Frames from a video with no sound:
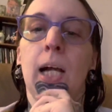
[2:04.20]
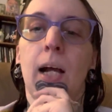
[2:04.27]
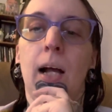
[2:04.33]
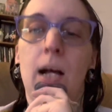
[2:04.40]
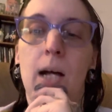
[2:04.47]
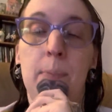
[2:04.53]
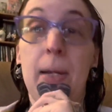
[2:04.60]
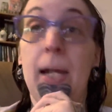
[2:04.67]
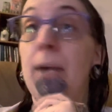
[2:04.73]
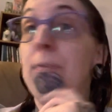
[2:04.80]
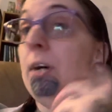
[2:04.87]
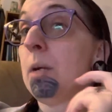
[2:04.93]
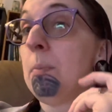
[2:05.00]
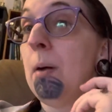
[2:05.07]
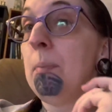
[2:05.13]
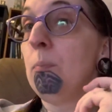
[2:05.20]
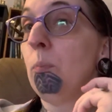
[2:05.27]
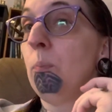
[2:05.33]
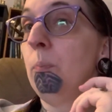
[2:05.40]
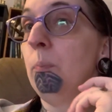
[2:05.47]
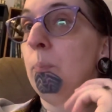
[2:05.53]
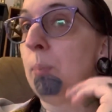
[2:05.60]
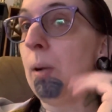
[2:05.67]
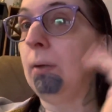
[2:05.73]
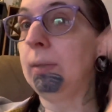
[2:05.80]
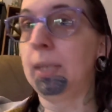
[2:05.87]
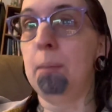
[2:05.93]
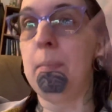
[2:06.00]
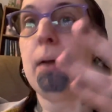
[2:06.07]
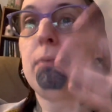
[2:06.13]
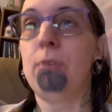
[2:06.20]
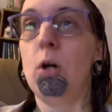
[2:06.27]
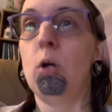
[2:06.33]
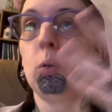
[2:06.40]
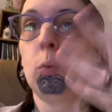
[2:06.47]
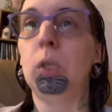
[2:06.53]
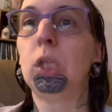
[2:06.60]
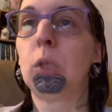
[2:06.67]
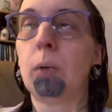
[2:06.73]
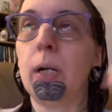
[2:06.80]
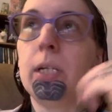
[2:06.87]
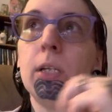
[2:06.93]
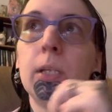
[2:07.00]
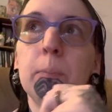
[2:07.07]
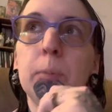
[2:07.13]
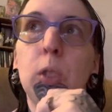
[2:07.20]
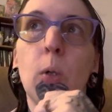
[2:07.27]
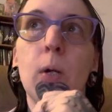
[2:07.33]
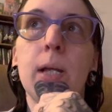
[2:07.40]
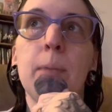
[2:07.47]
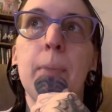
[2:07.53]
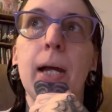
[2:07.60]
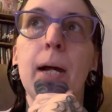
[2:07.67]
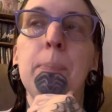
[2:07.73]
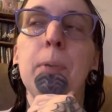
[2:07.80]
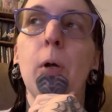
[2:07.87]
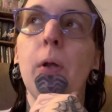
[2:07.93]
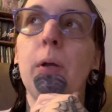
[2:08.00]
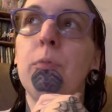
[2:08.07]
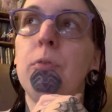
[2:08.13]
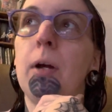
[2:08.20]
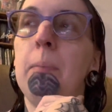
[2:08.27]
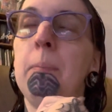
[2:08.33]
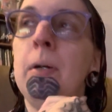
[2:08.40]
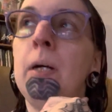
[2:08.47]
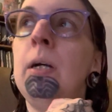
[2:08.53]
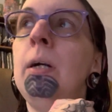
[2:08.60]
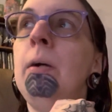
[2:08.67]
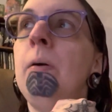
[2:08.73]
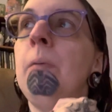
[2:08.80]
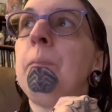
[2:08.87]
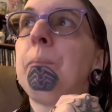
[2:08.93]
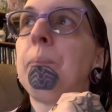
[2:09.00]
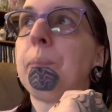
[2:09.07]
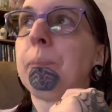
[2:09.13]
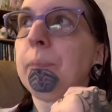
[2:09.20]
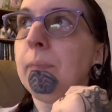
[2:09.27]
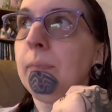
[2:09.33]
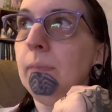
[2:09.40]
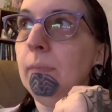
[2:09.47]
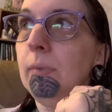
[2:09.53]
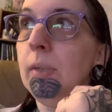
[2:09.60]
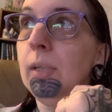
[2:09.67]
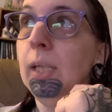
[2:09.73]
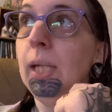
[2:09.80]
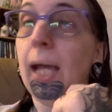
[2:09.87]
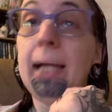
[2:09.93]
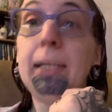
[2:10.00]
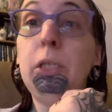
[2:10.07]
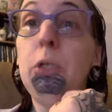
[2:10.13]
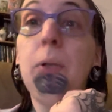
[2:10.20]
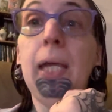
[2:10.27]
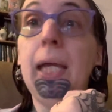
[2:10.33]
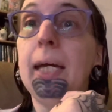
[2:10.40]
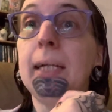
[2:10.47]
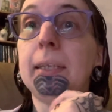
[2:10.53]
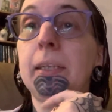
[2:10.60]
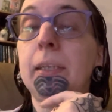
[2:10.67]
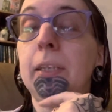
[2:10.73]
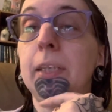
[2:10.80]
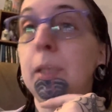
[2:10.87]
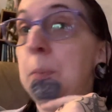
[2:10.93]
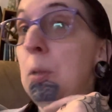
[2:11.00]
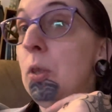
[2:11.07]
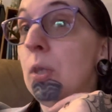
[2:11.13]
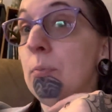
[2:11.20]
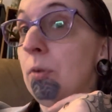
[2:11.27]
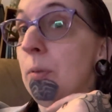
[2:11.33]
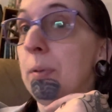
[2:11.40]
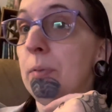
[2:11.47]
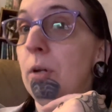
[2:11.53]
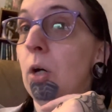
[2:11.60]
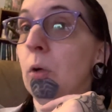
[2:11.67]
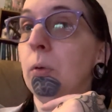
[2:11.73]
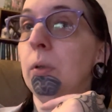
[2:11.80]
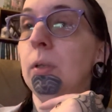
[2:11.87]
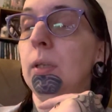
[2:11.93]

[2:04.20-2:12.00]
And I found them on browsing on my phone, which is where I do the majority of my uploading from. And you can't dispute them from the phone.